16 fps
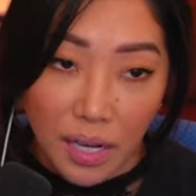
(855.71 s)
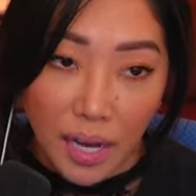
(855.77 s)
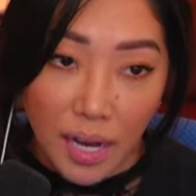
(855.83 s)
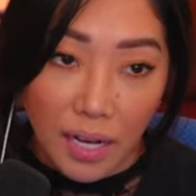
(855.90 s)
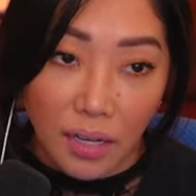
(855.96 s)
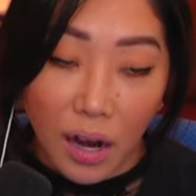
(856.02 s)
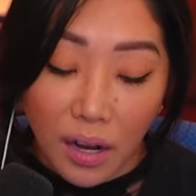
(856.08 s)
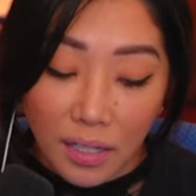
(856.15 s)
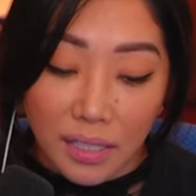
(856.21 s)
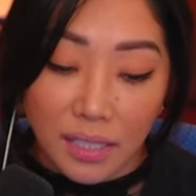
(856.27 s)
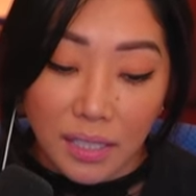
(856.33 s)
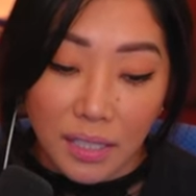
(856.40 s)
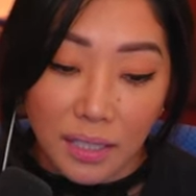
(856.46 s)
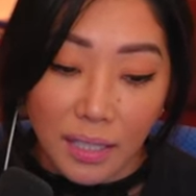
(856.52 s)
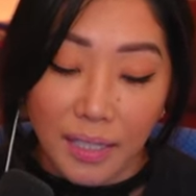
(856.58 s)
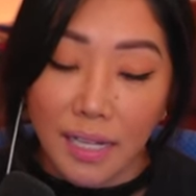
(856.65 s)
And
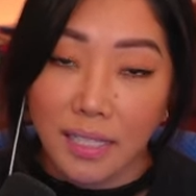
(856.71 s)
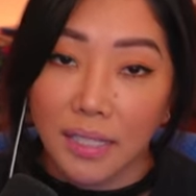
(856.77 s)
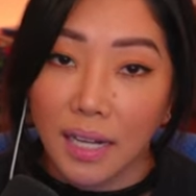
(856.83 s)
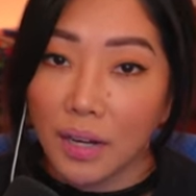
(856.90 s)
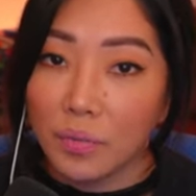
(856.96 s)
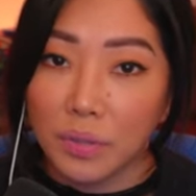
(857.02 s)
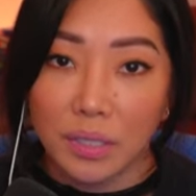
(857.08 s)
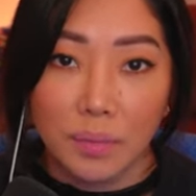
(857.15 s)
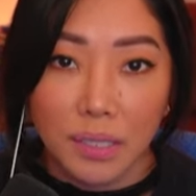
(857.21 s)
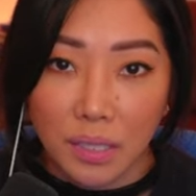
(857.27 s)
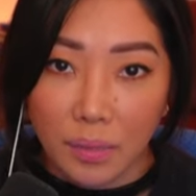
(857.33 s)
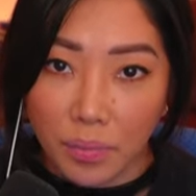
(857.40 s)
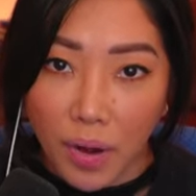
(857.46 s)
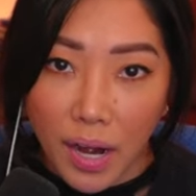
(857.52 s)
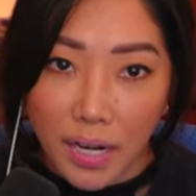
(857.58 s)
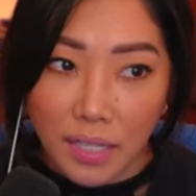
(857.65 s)
honestly, like I said, I wouldn't be
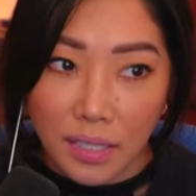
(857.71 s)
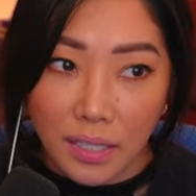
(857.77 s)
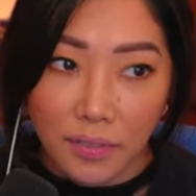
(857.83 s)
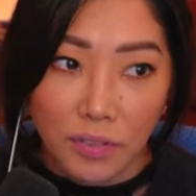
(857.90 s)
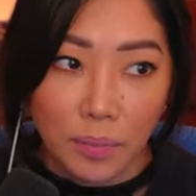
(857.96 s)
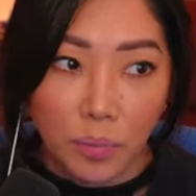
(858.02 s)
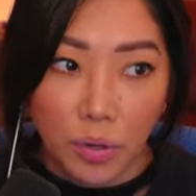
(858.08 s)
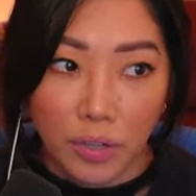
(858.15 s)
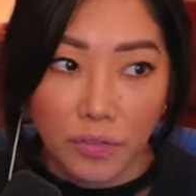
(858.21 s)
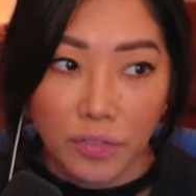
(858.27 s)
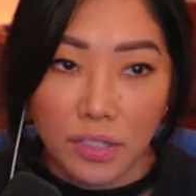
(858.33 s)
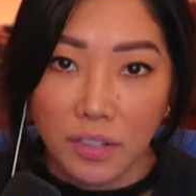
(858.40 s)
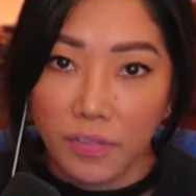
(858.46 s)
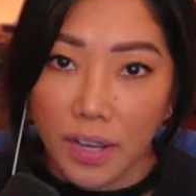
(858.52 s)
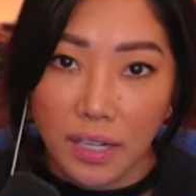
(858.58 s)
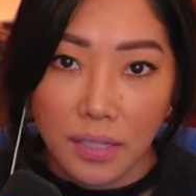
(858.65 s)
surprised if the boyfriend
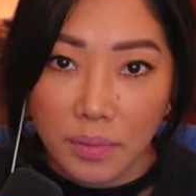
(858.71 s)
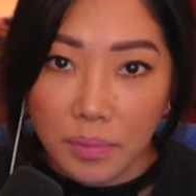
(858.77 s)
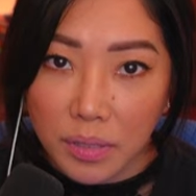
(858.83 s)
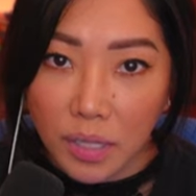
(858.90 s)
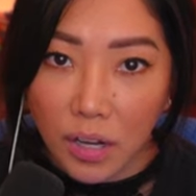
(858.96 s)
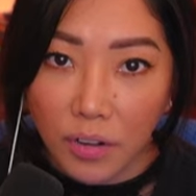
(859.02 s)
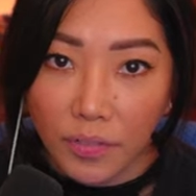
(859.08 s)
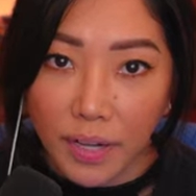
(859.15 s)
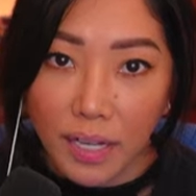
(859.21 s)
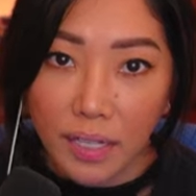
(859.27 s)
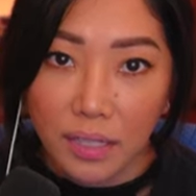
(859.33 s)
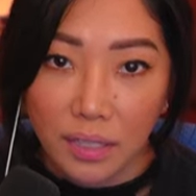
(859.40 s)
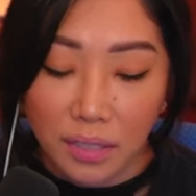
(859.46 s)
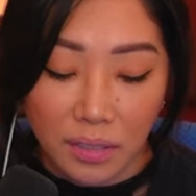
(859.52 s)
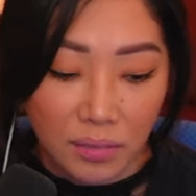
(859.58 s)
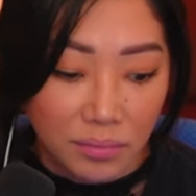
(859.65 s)
defended himself and
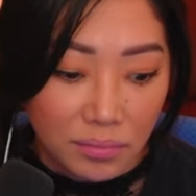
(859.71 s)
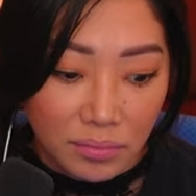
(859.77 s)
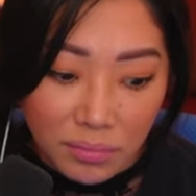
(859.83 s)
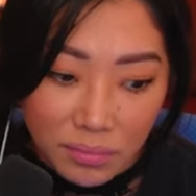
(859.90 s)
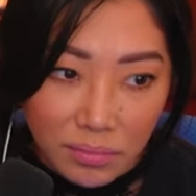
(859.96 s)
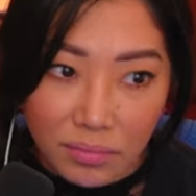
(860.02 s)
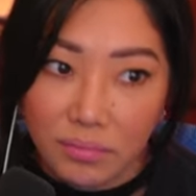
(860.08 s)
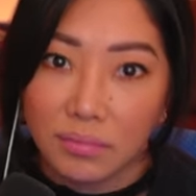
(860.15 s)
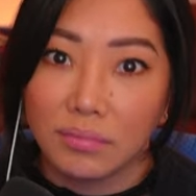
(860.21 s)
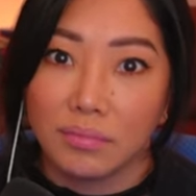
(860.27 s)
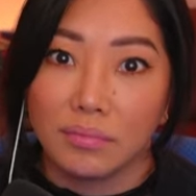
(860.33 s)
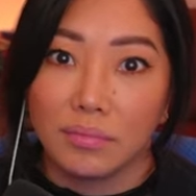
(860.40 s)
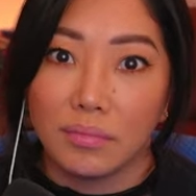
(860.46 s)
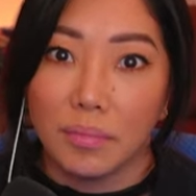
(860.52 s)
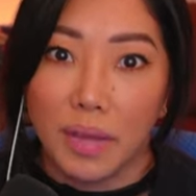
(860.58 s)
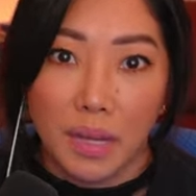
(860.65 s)
he
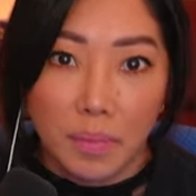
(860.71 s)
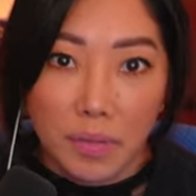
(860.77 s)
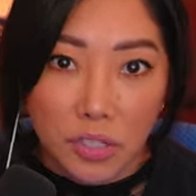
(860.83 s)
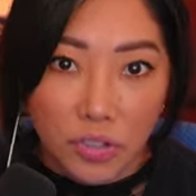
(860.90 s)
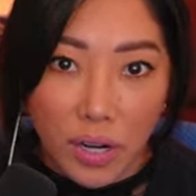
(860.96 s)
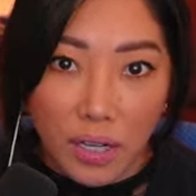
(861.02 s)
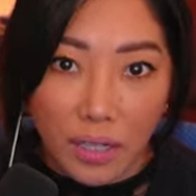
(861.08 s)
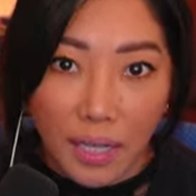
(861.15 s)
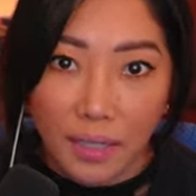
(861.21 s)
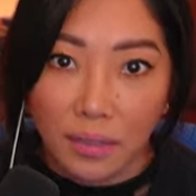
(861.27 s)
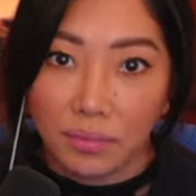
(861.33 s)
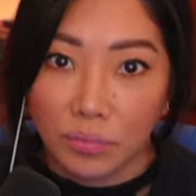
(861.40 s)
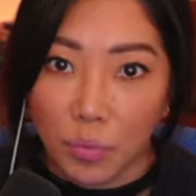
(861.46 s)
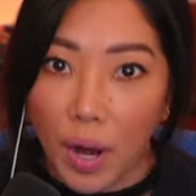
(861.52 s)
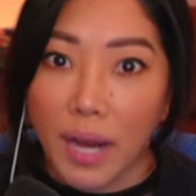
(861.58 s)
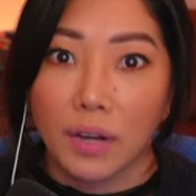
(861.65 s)
maybe try to like
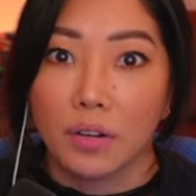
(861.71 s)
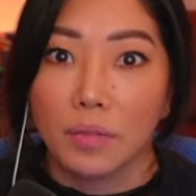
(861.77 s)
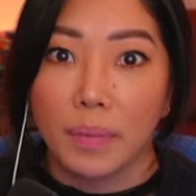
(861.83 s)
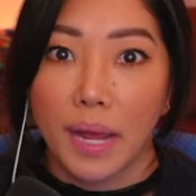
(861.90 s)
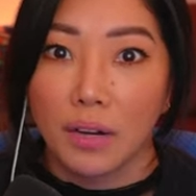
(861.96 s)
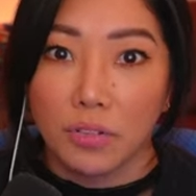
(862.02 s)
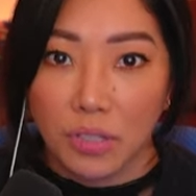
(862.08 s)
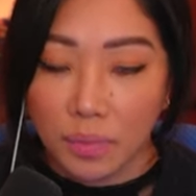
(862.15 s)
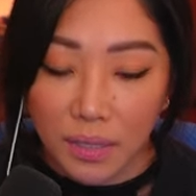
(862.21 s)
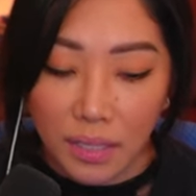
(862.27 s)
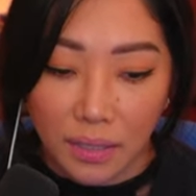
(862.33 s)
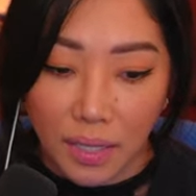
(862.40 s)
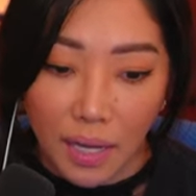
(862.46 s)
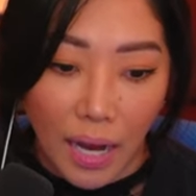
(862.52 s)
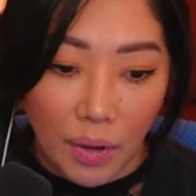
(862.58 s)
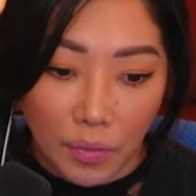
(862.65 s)
whack her back or something like
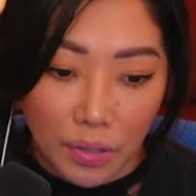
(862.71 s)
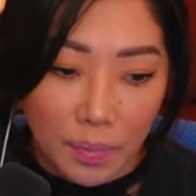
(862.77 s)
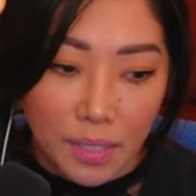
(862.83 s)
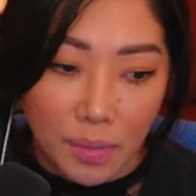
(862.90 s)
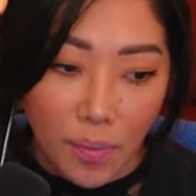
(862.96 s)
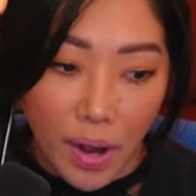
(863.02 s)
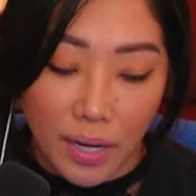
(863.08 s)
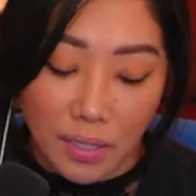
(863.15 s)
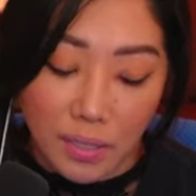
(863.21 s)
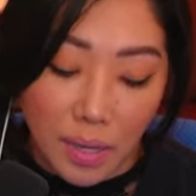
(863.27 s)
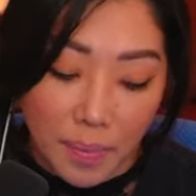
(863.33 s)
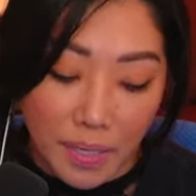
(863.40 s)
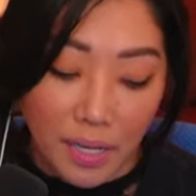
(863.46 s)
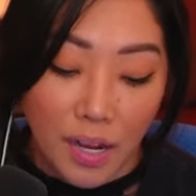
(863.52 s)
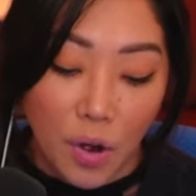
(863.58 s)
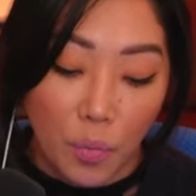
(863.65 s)
that. I wouldn't be surprised. I
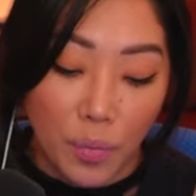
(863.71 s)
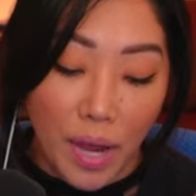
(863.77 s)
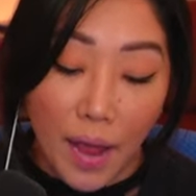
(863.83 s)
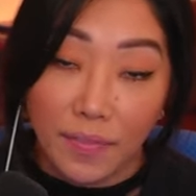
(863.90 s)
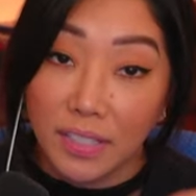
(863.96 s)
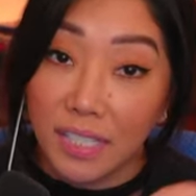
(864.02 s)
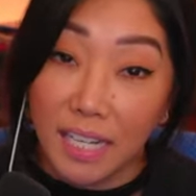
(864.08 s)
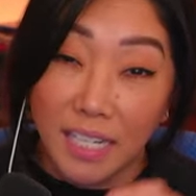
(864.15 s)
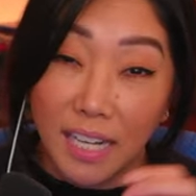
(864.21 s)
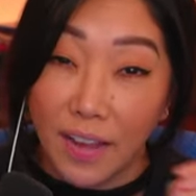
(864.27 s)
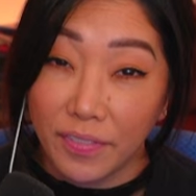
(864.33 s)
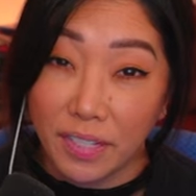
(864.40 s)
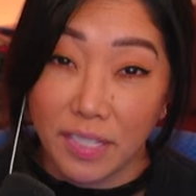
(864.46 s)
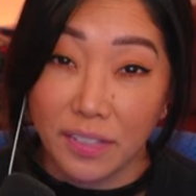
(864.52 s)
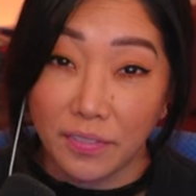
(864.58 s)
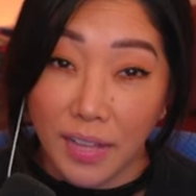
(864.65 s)
mean, we haven't seen any
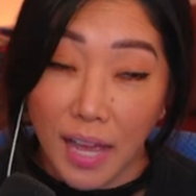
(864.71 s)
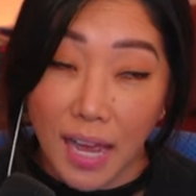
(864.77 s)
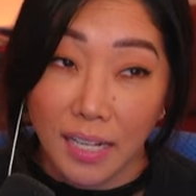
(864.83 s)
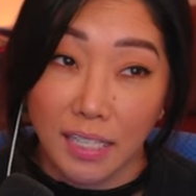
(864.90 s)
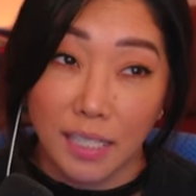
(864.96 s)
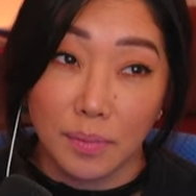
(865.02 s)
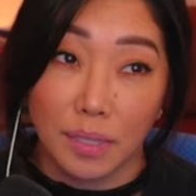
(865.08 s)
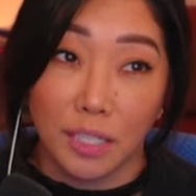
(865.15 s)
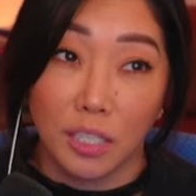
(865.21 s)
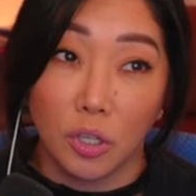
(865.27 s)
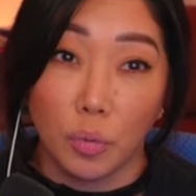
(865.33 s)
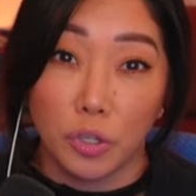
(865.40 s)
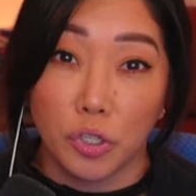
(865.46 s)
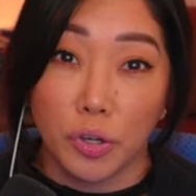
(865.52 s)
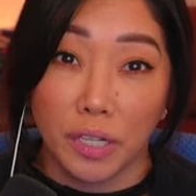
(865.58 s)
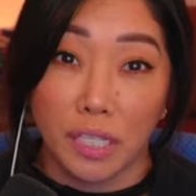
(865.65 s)
evidence of that. It seems like he
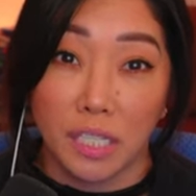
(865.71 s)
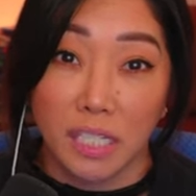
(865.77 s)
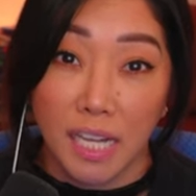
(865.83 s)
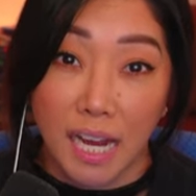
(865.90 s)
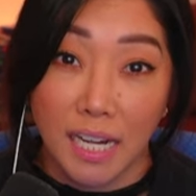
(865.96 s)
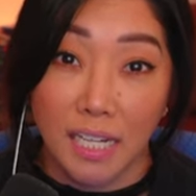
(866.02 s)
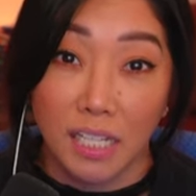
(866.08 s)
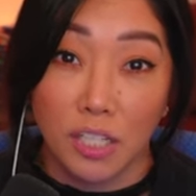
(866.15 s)
always try to contain it.